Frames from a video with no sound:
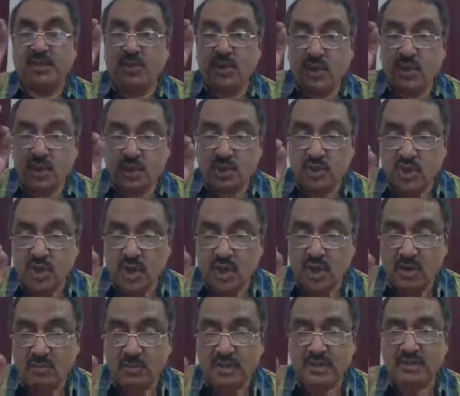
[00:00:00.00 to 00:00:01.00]
Those
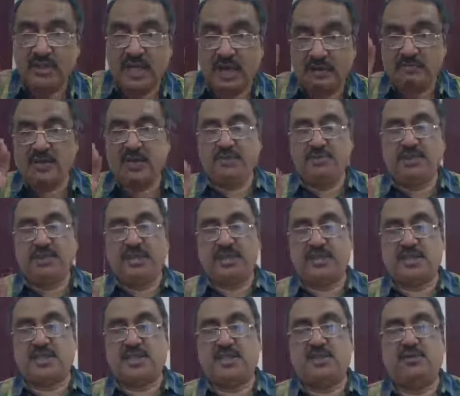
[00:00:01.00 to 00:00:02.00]
documents have to be
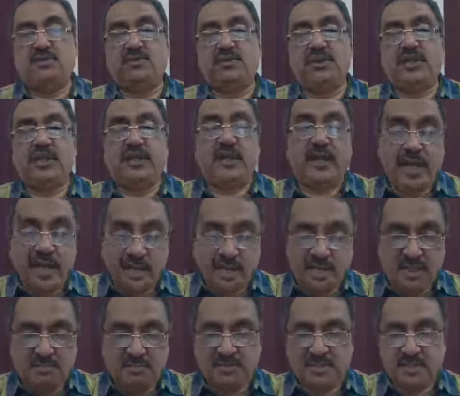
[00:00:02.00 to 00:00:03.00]
executed
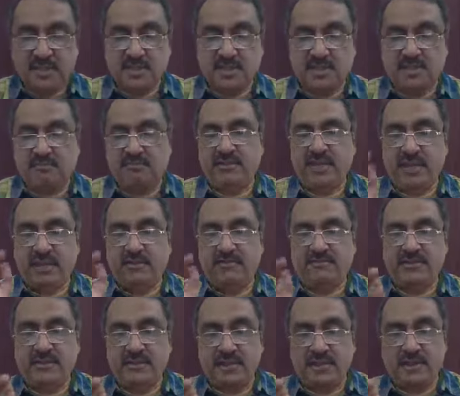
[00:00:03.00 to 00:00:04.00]
in the presence of the
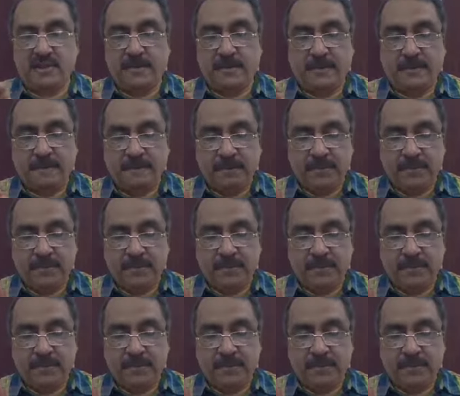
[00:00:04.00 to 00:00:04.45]
officer.